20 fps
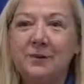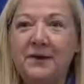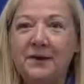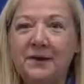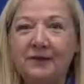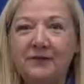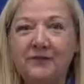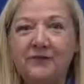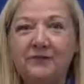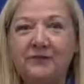
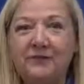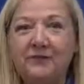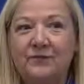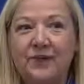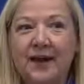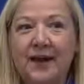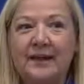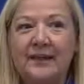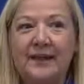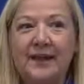biggest
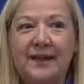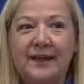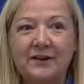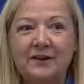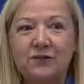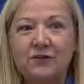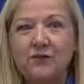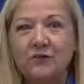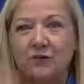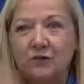
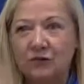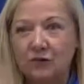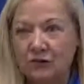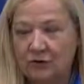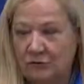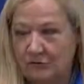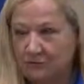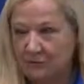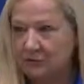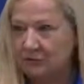
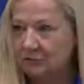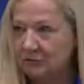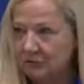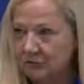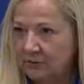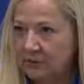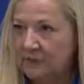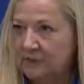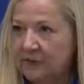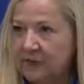financial
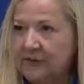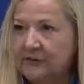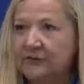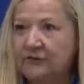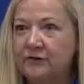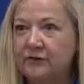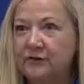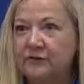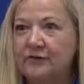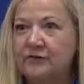
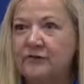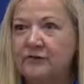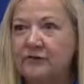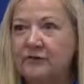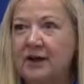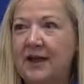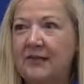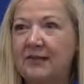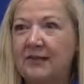issues that you're